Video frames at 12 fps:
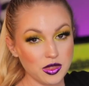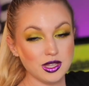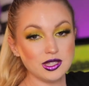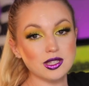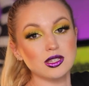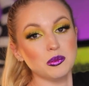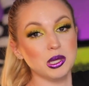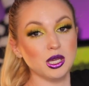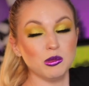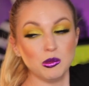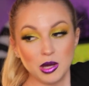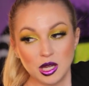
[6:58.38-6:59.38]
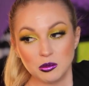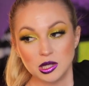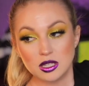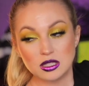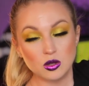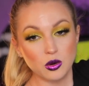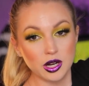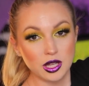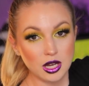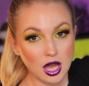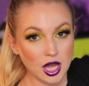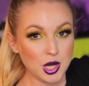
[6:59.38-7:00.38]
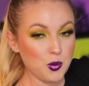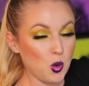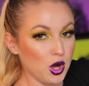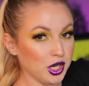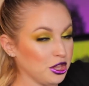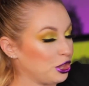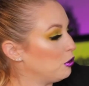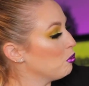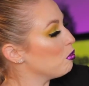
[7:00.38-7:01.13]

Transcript: This is a pigment paint because Laura and I wanted the